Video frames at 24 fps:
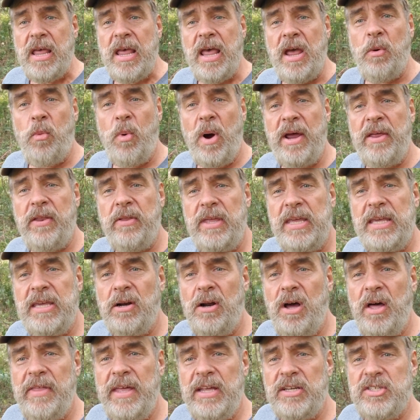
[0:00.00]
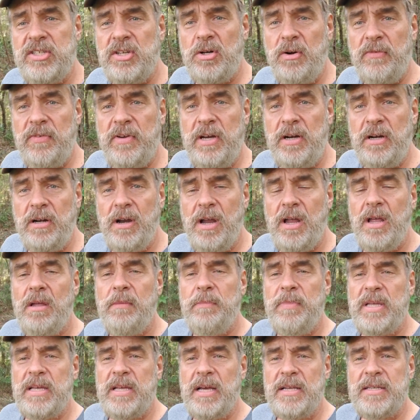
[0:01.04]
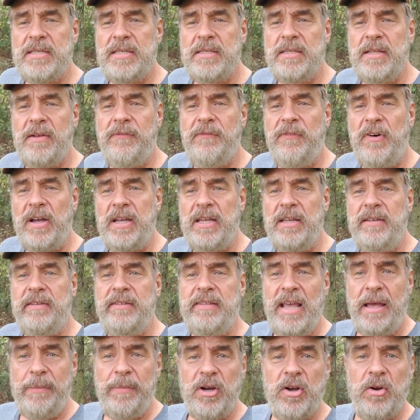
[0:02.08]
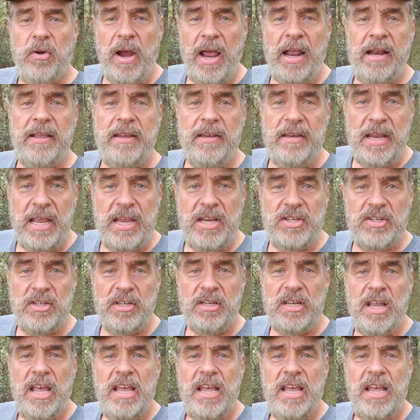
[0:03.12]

And why do they get all that shit over here? Because of the fucking democratic nation